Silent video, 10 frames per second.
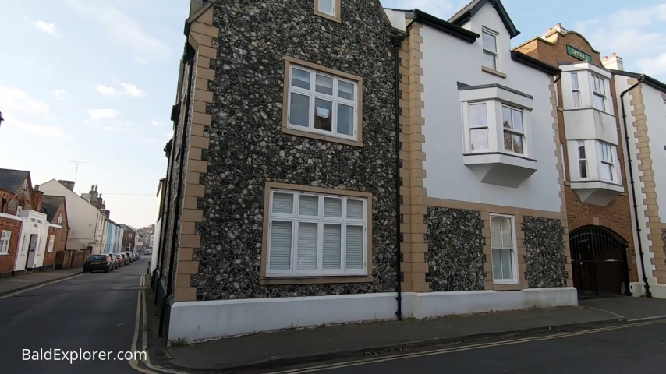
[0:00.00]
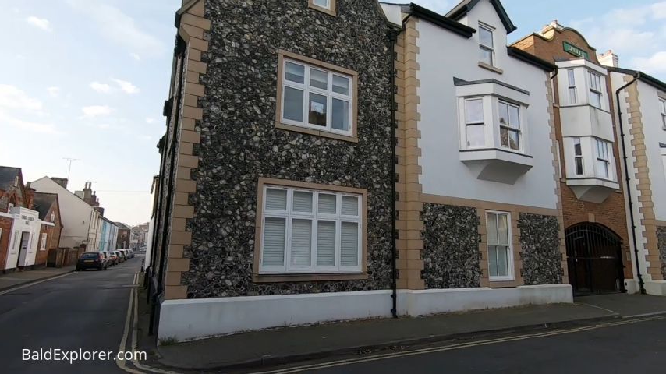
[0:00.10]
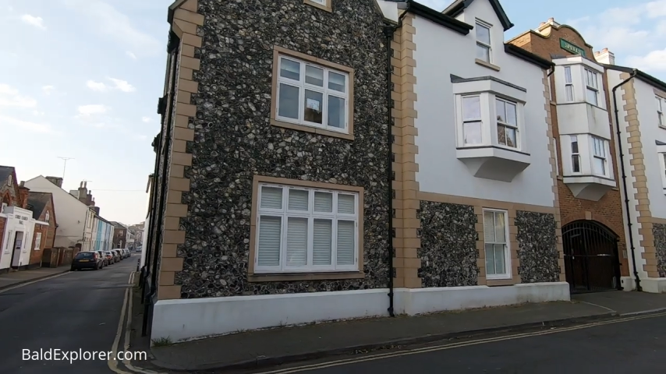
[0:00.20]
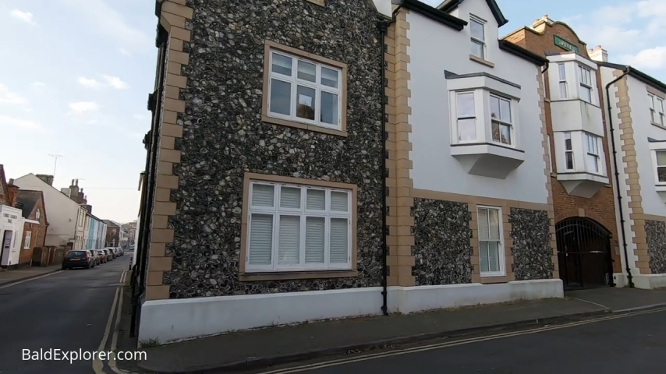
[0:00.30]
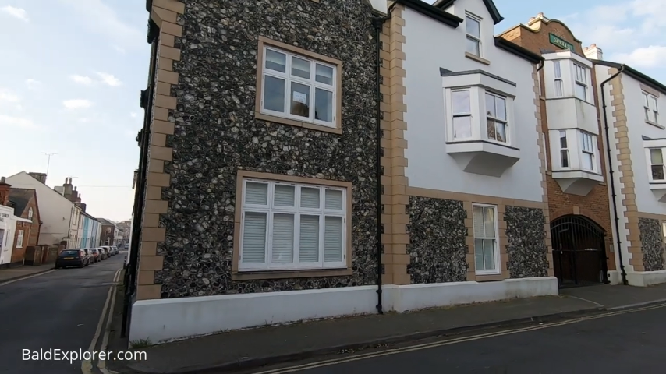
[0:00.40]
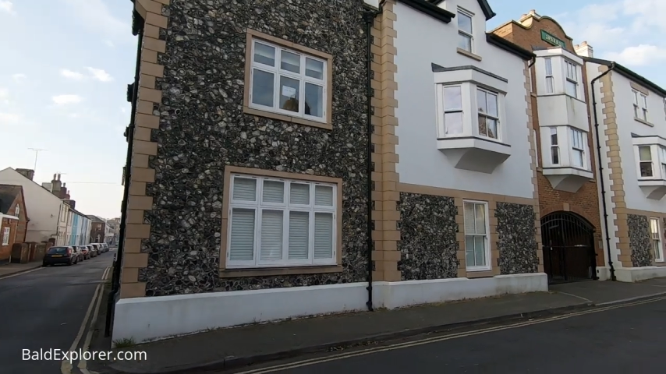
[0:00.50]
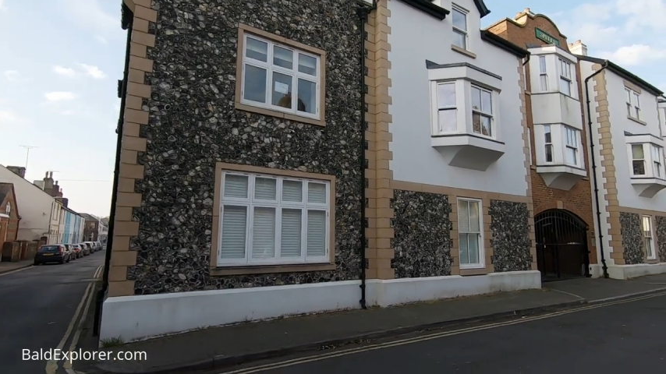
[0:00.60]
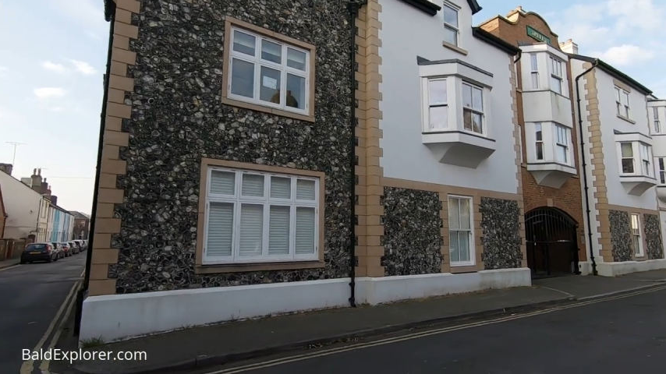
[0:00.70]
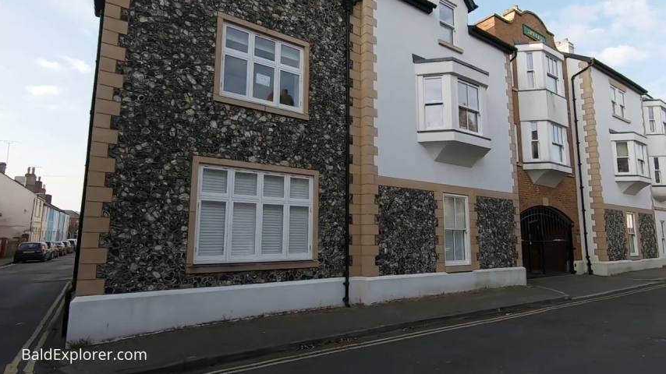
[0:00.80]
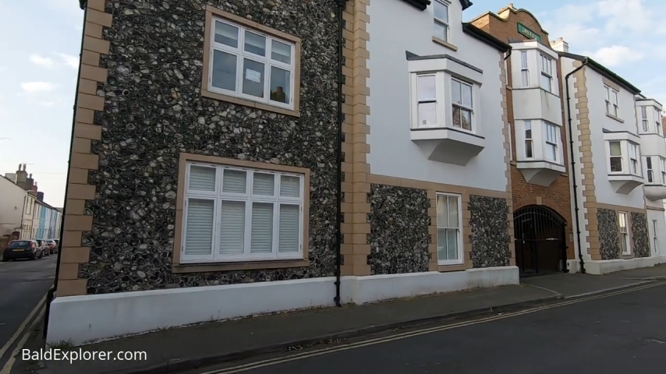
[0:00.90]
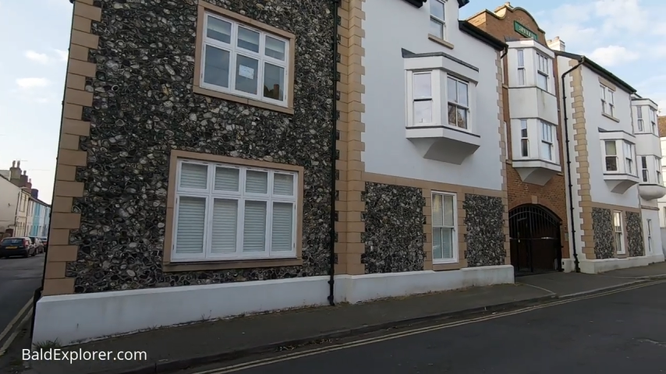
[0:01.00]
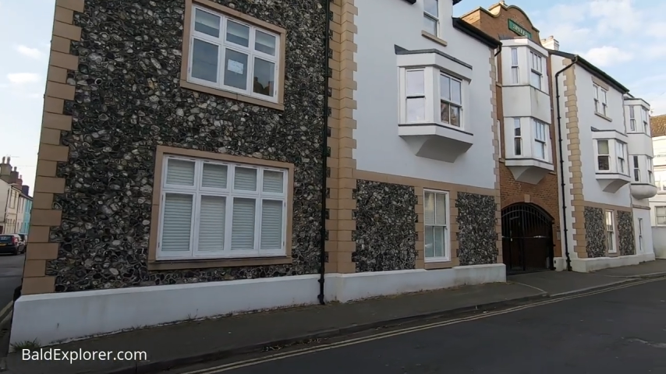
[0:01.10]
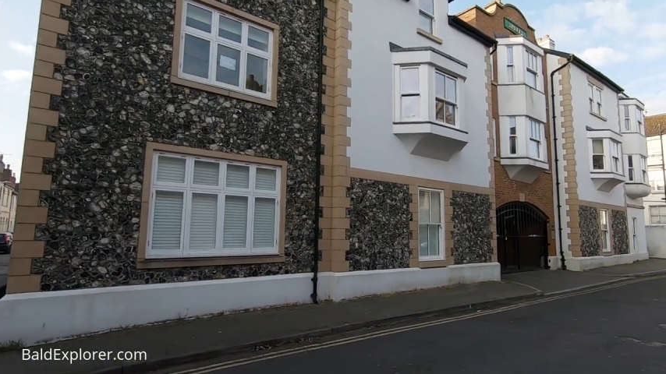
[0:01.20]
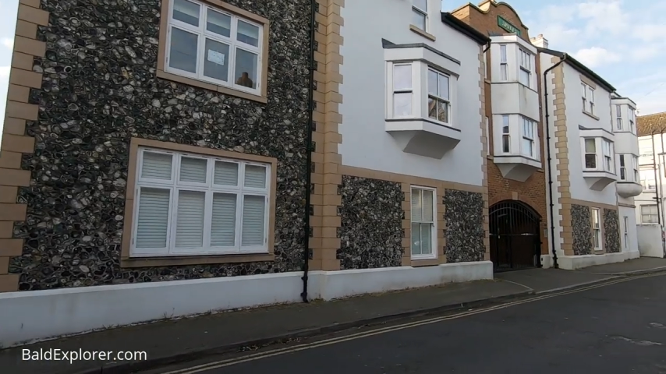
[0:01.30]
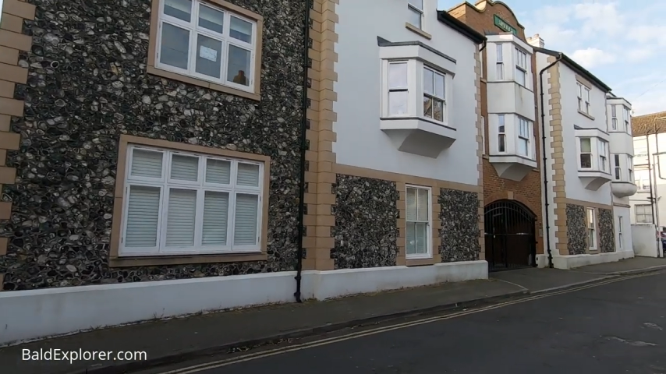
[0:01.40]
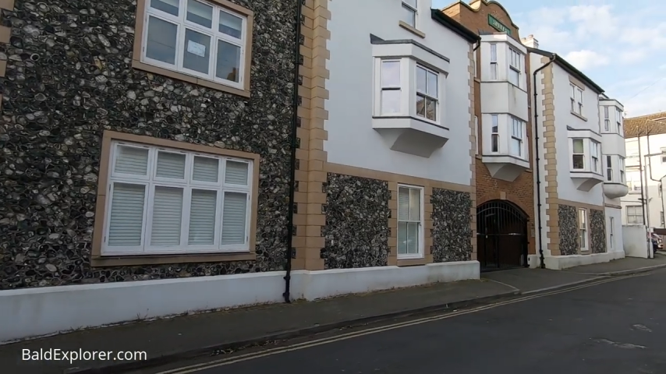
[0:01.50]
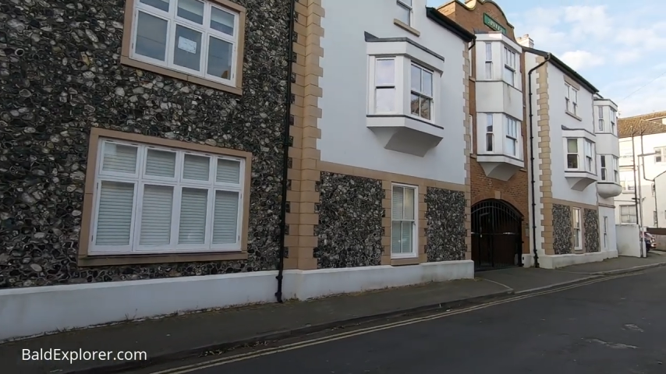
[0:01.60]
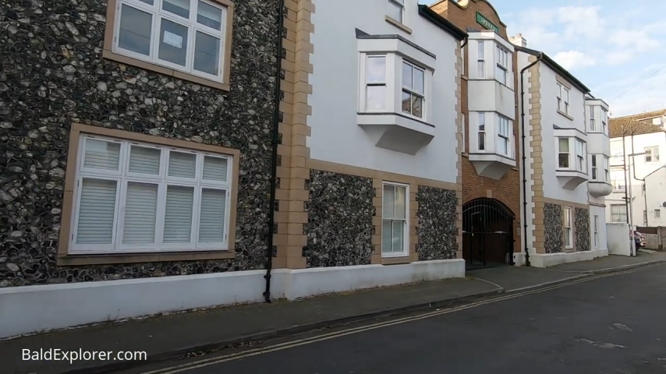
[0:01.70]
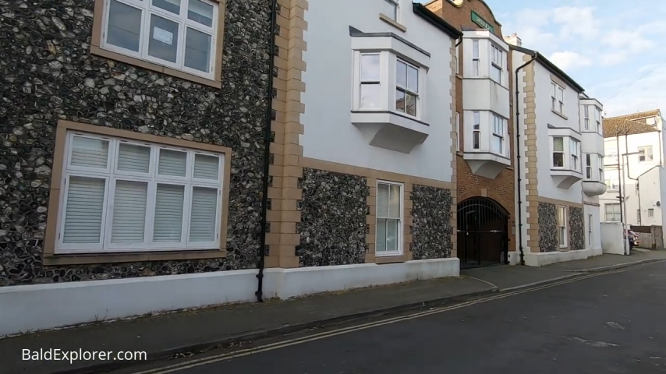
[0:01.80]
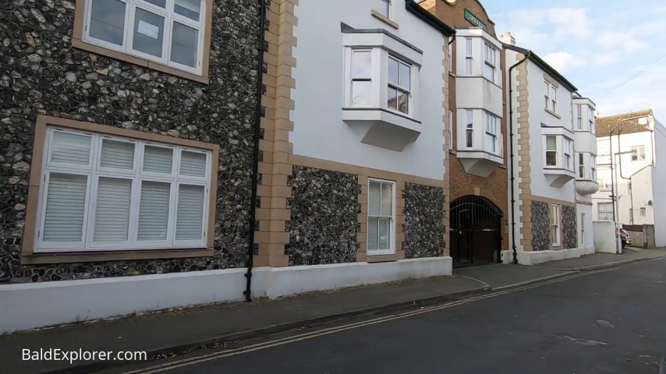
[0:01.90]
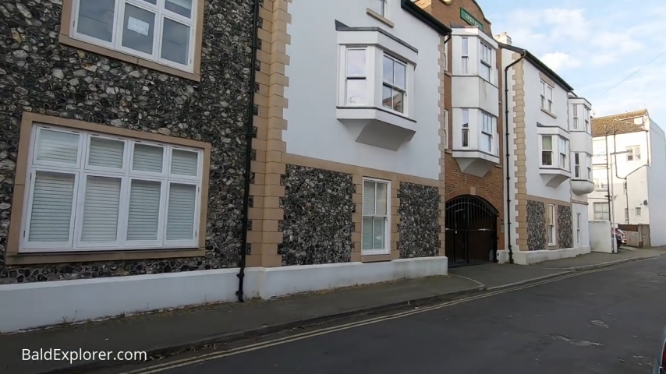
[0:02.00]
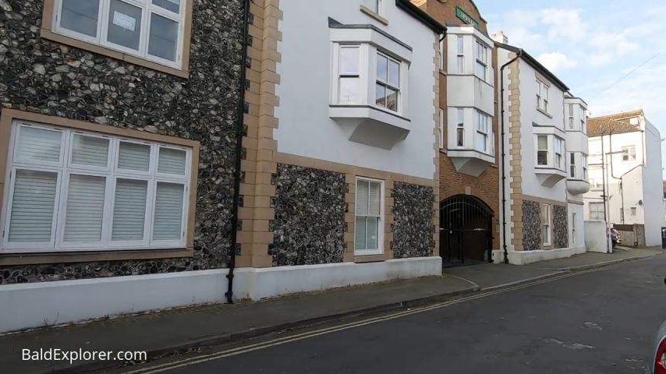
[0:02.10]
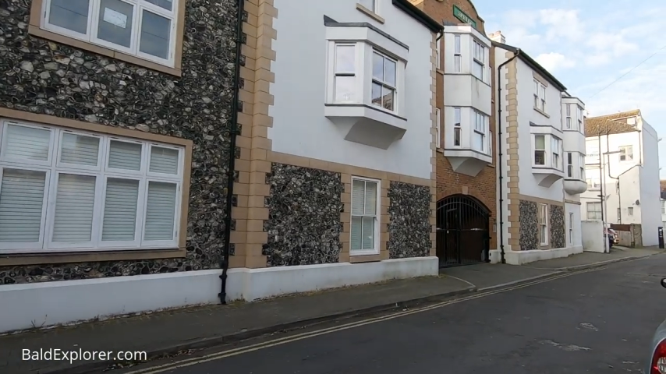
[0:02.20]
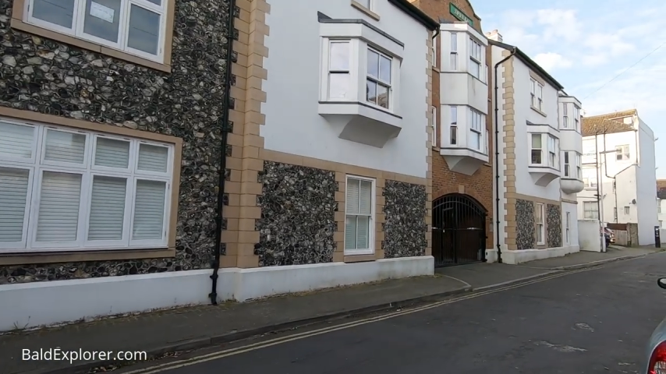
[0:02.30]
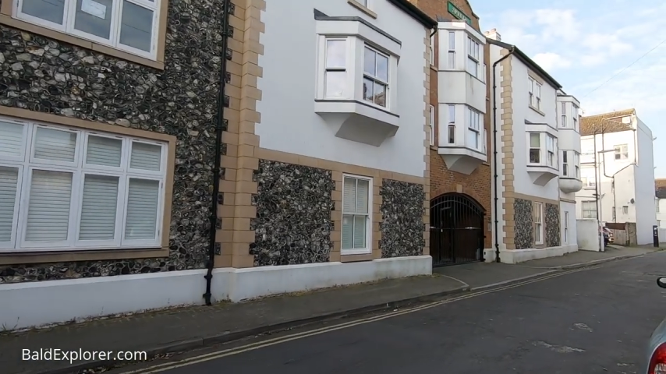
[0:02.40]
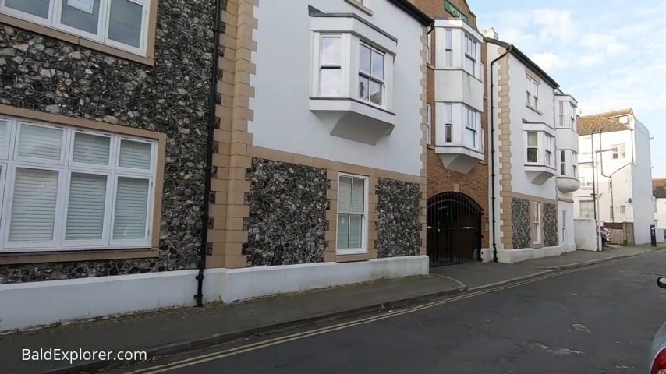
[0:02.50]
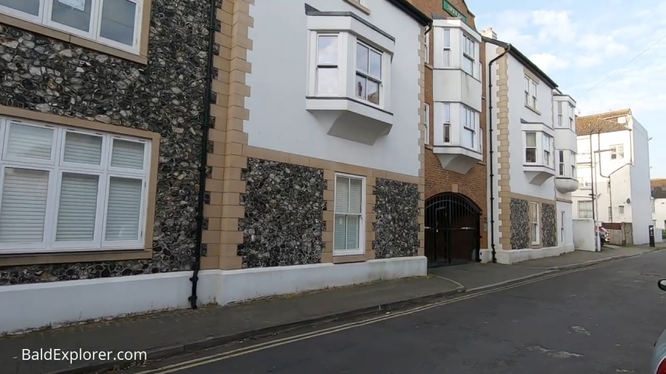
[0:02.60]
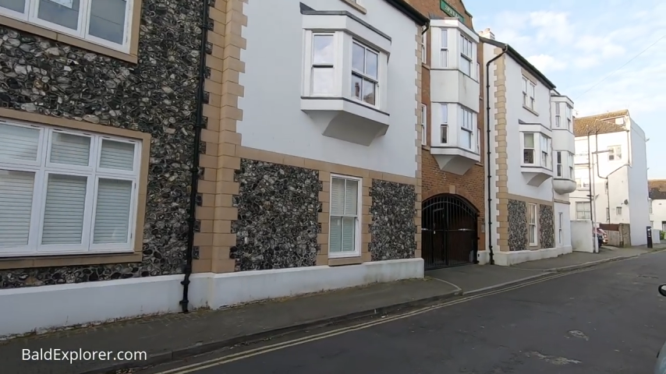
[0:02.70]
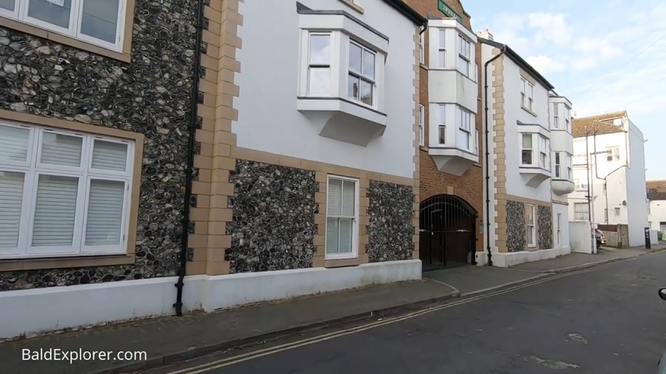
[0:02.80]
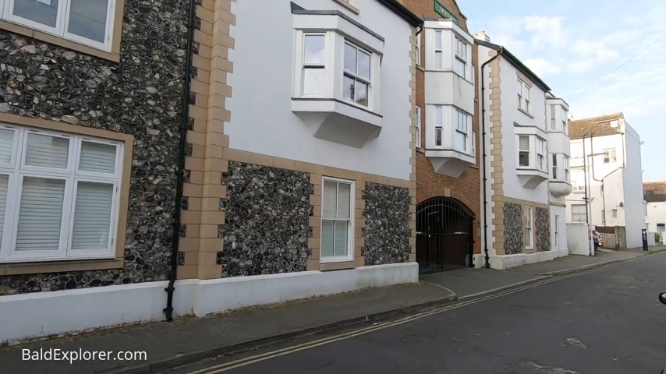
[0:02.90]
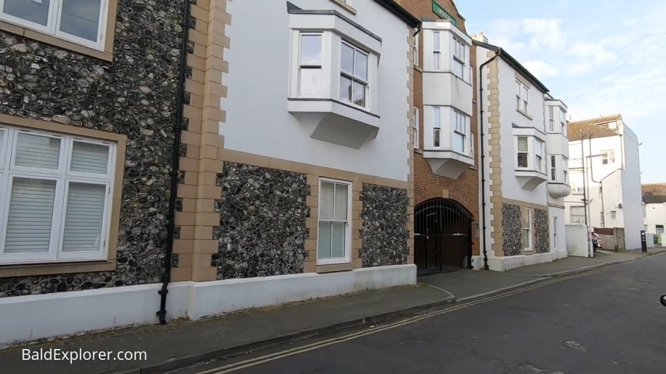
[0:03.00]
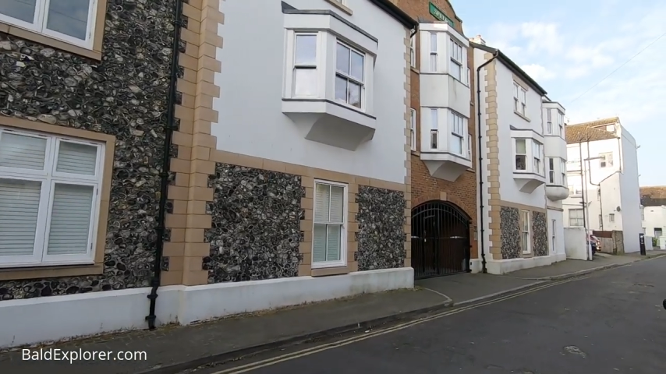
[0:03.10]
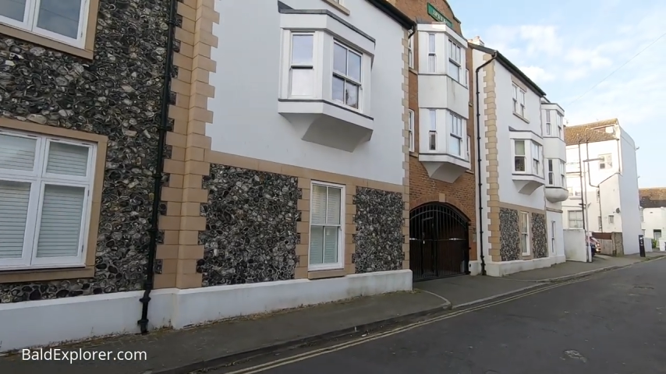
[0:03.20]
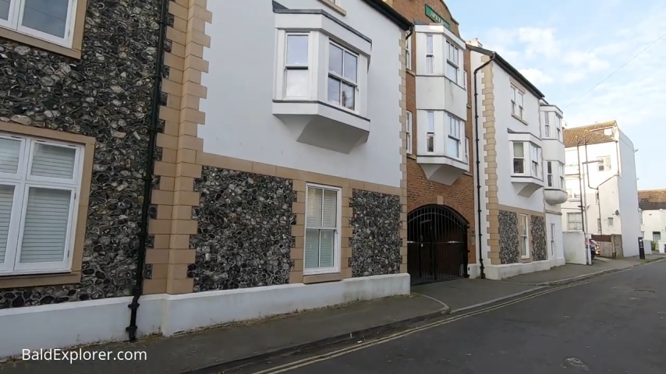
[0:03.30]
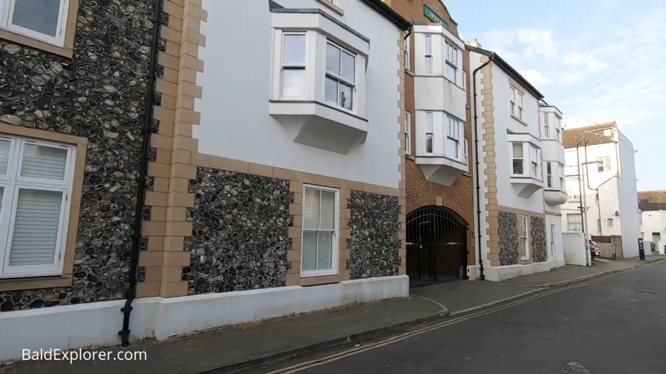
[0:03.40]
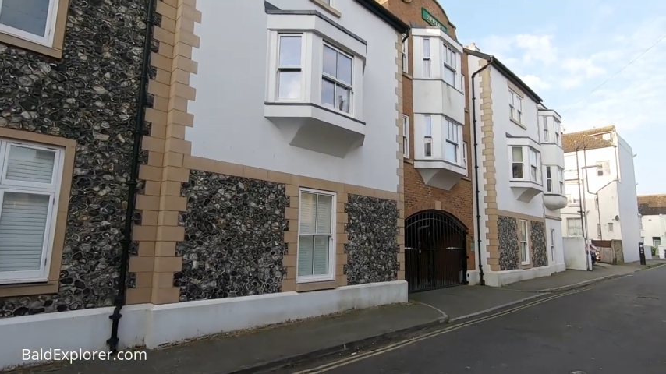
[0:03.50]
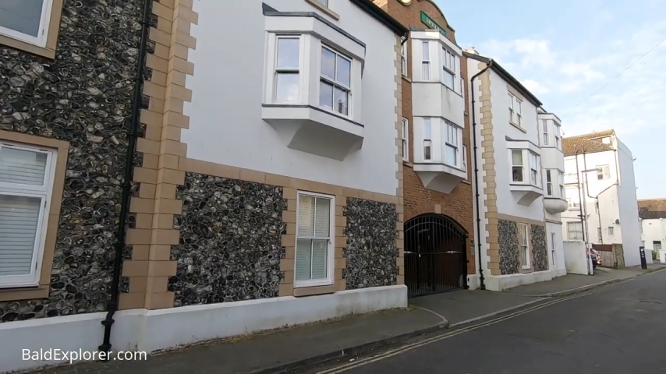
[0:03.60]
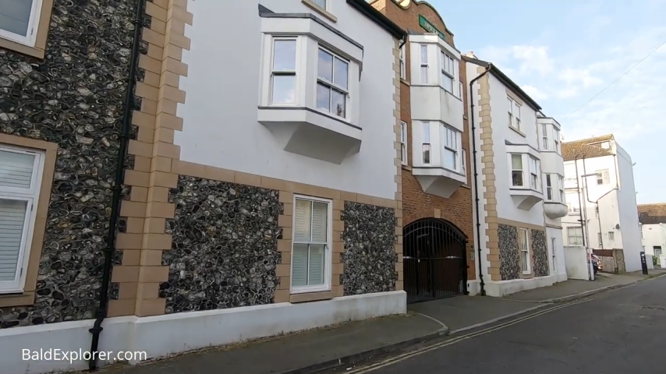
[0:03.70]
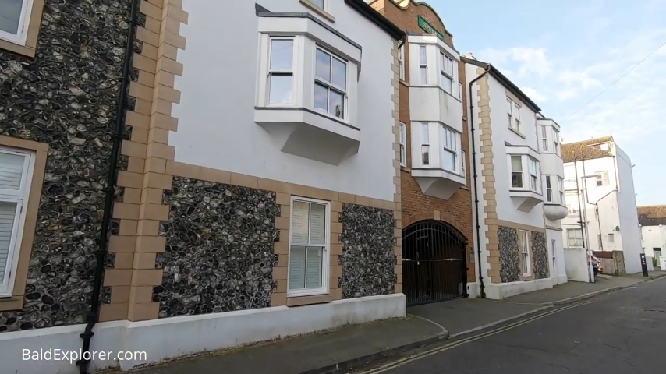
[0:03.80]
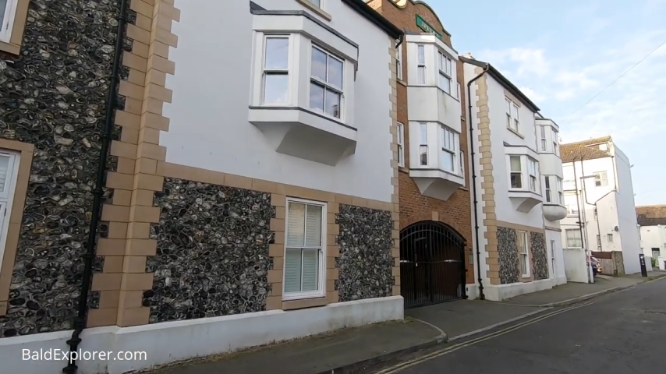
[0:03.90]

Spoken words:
[unreadable: no face in view]